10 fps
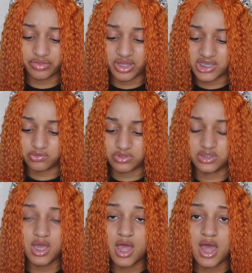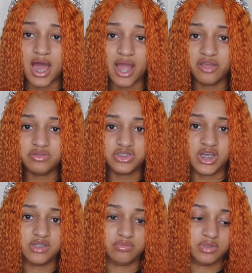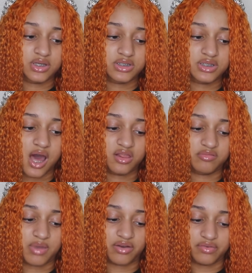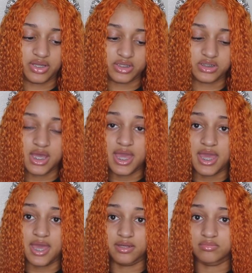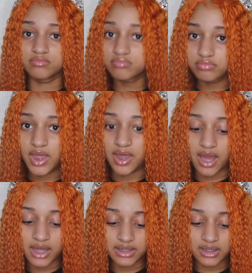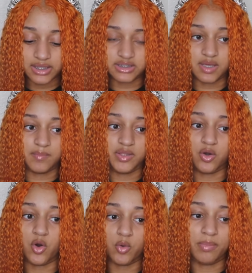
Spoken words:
the case was. I always change the style of my rings, and thank God that they sent me a whole